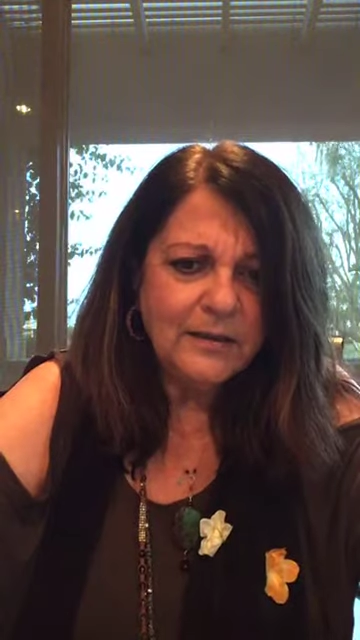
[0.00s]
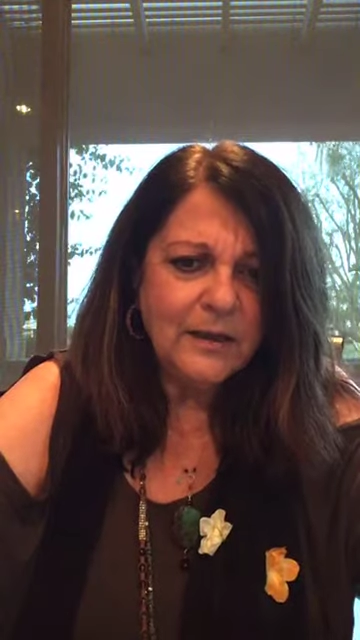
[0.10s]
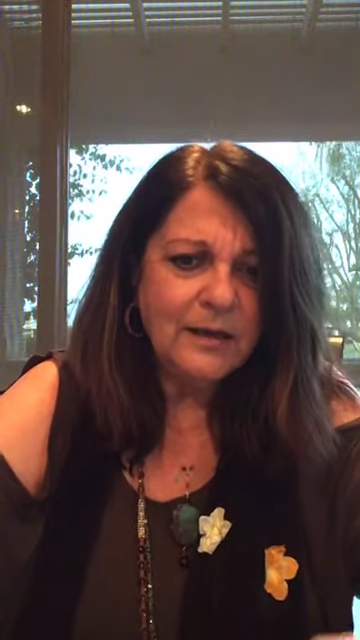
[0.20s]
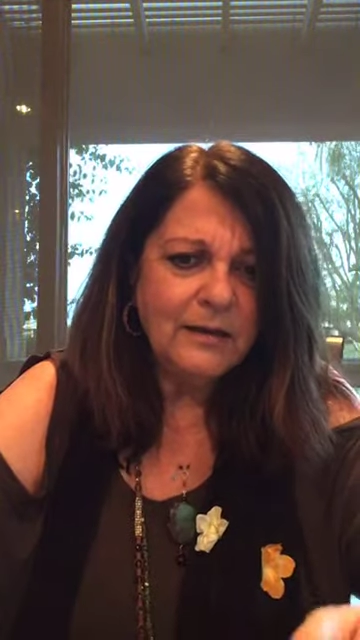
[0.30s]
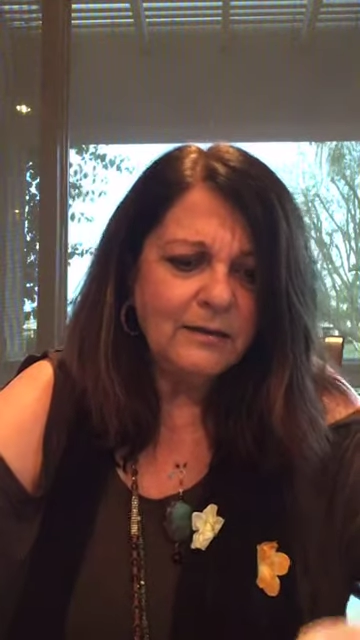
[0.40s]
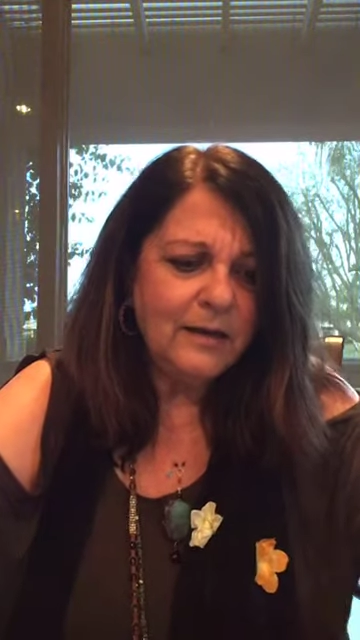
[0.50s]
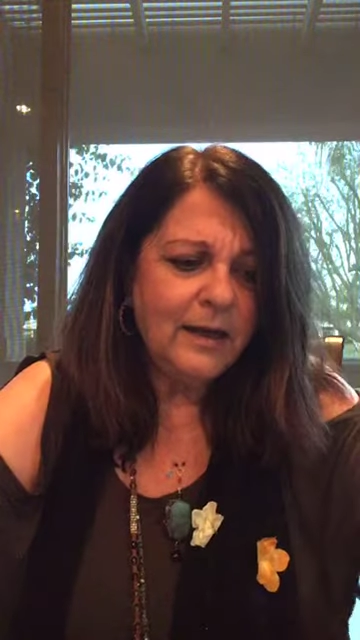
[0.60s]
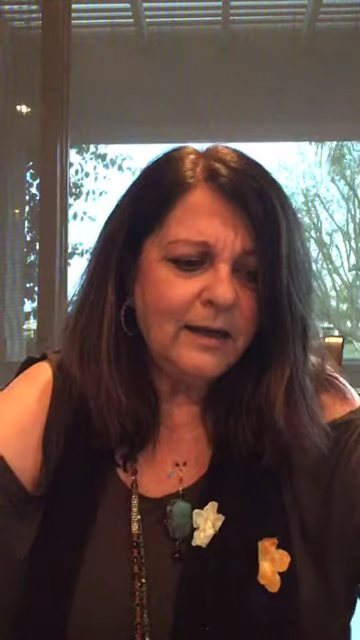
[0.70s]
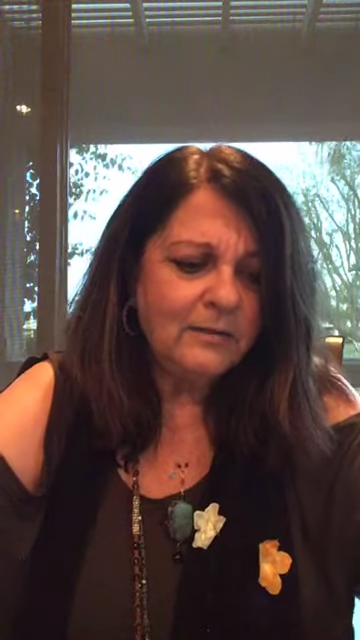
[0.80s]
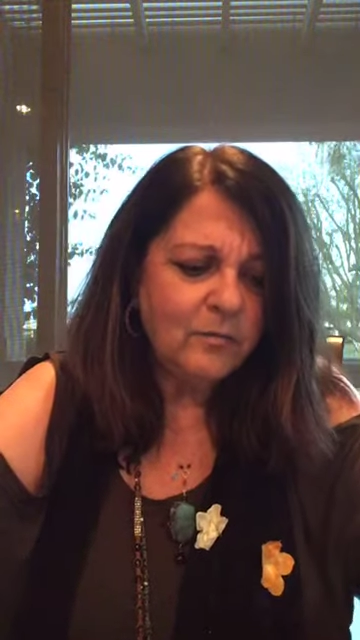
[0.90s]

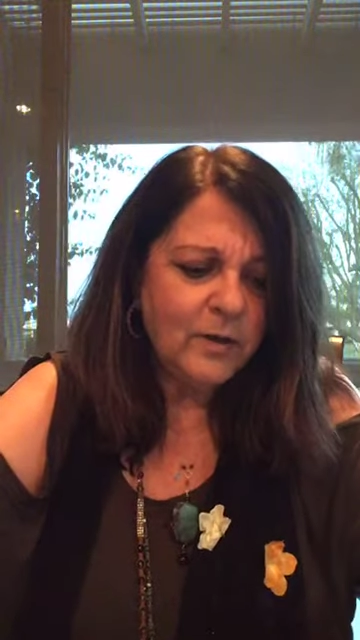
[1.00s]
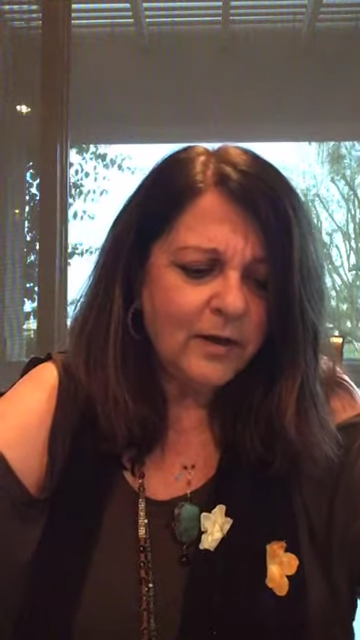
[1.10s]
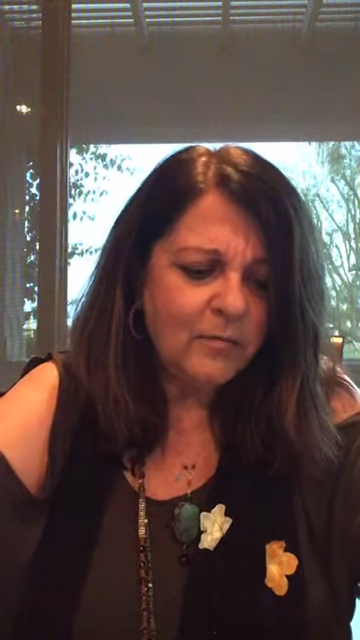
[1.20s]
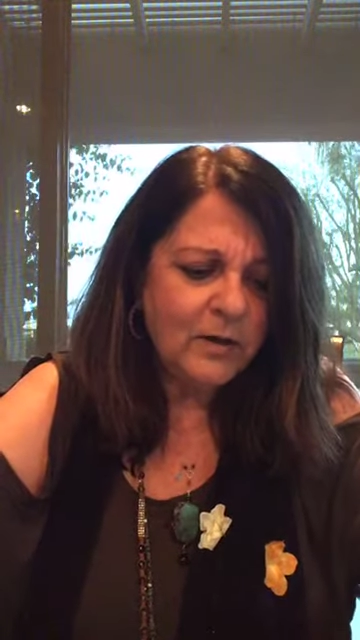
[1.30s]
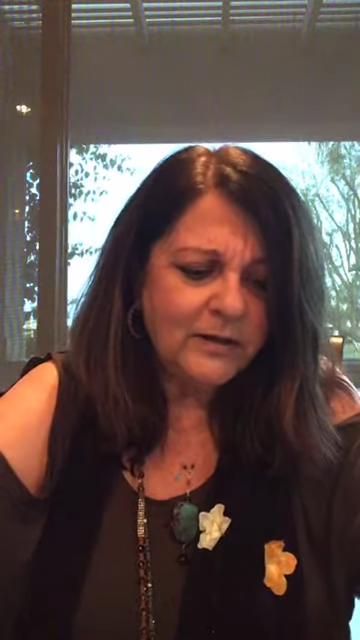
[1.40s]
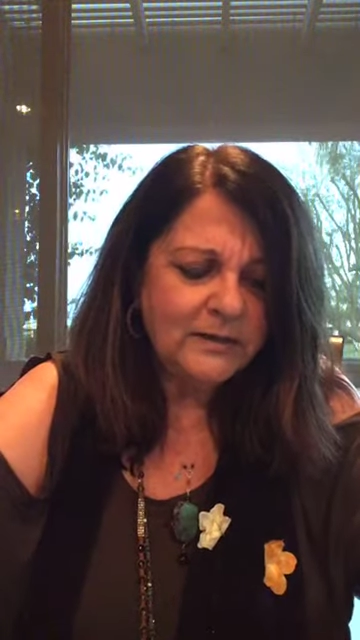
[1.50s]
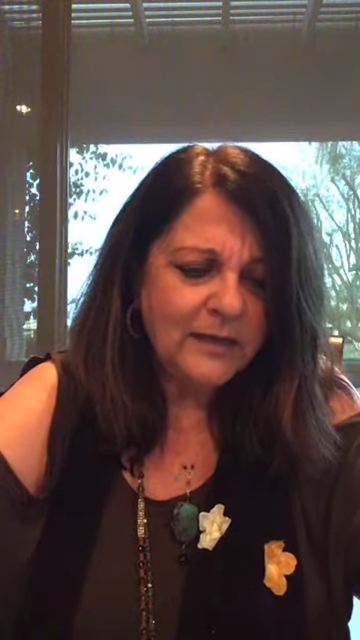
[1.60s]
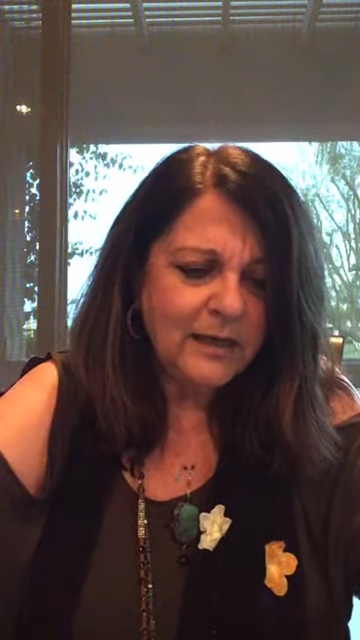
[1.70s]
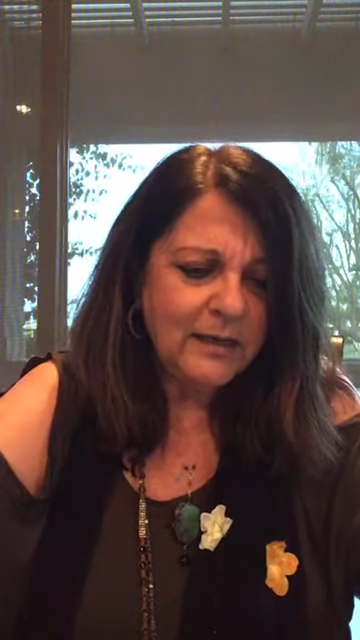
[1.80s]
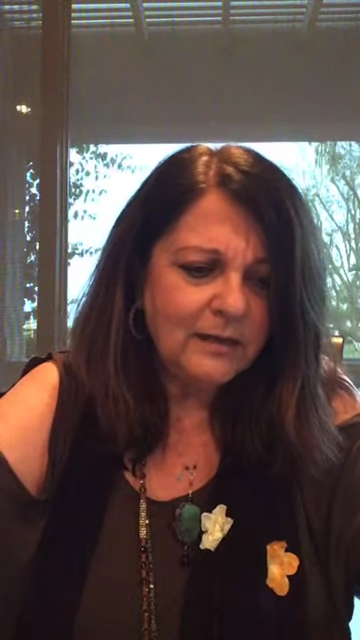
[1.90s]
what I want to
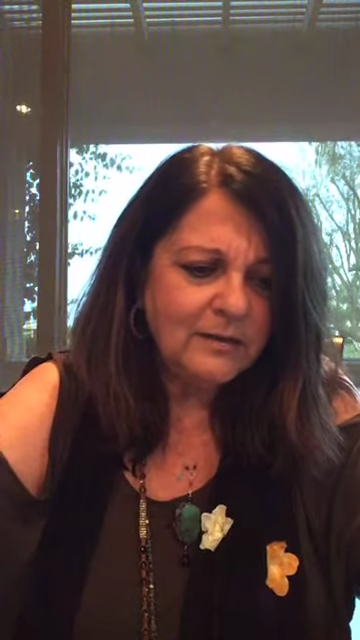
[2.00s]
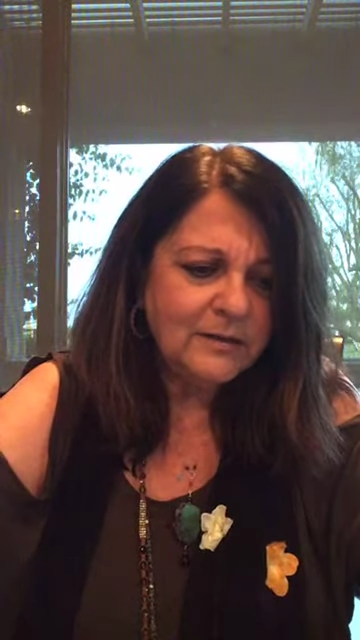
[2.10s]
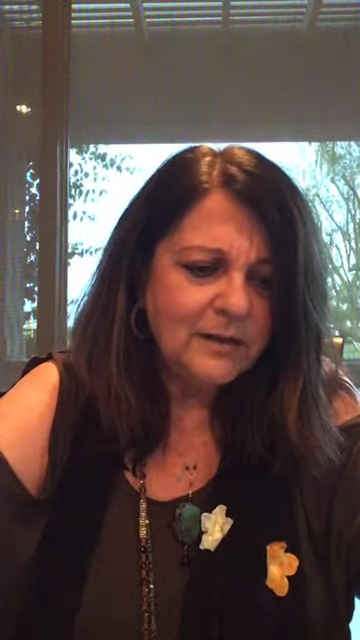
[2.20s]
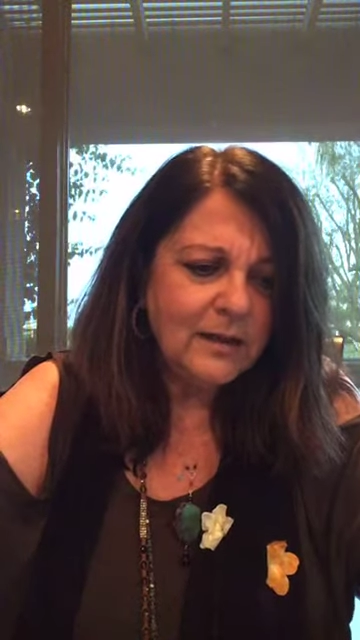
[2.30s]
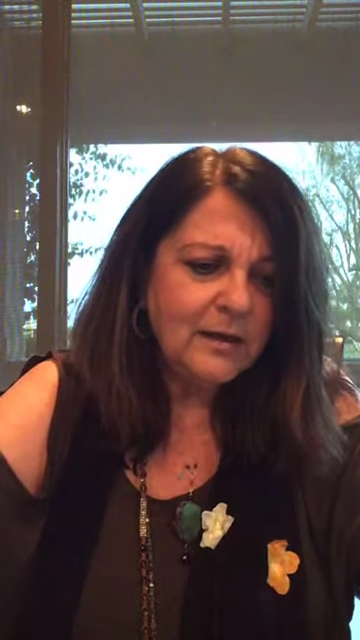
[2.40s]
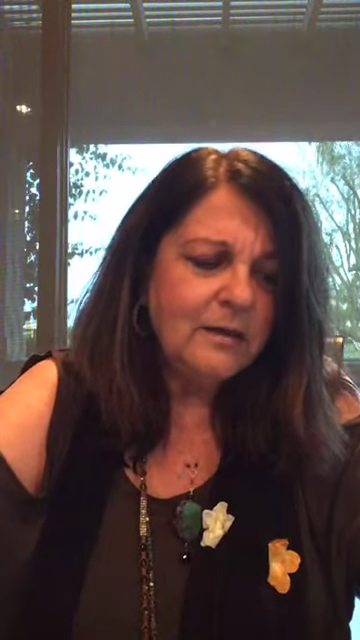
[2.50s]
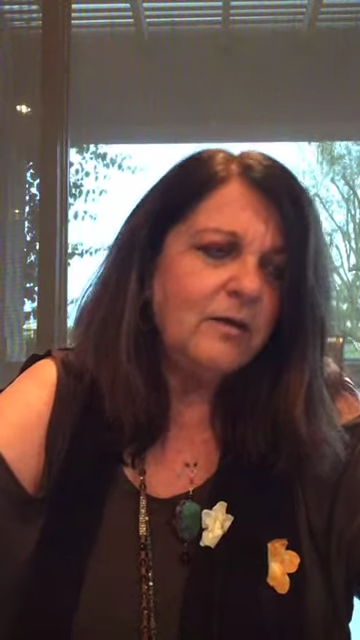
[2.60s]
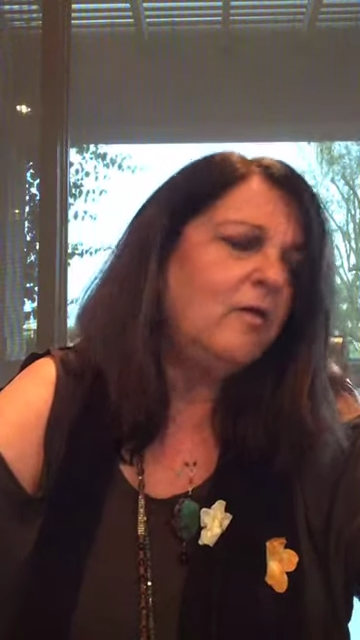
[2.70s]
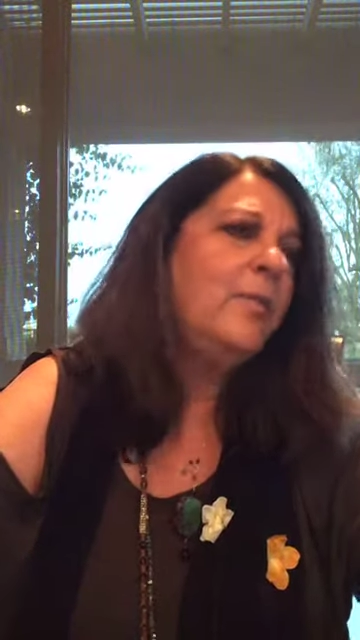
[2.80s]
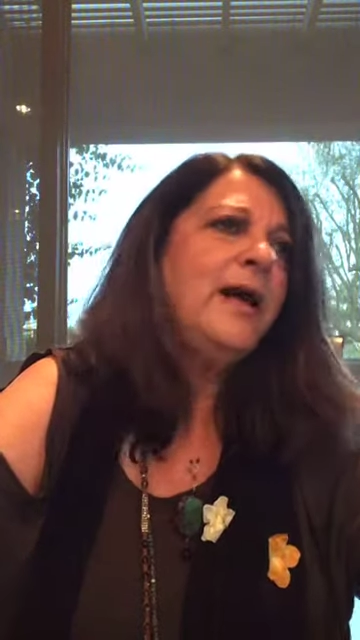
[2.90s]
say is,
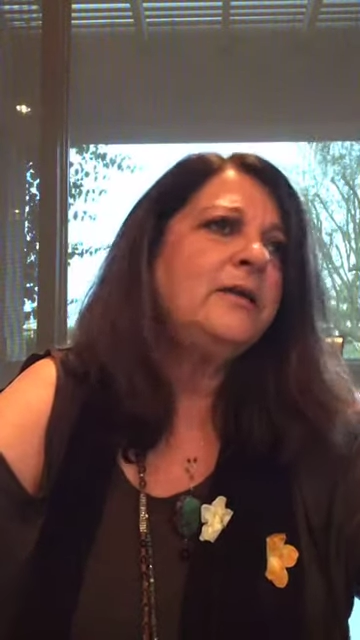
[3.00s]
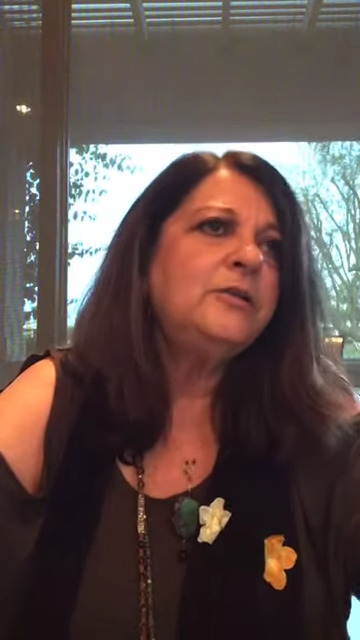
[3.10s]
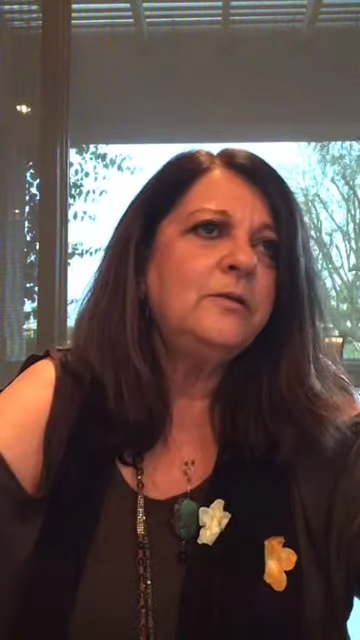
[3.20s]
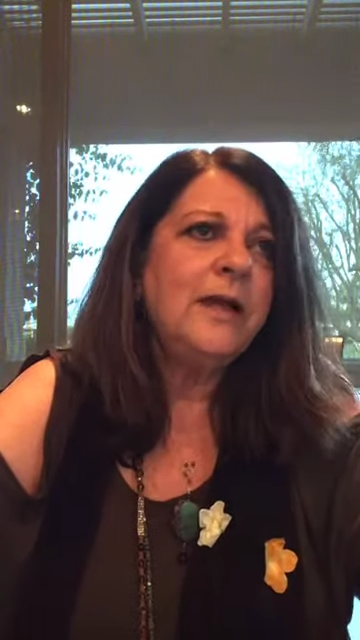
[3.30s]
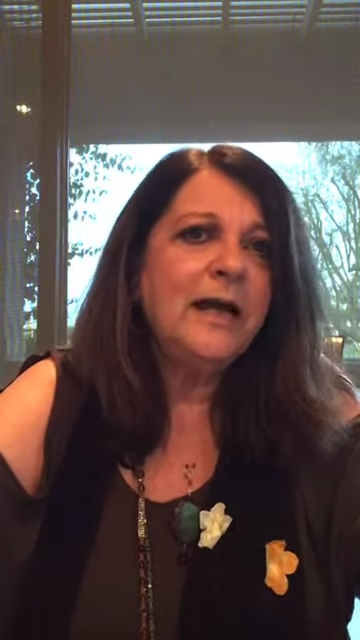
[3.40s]
go back to it.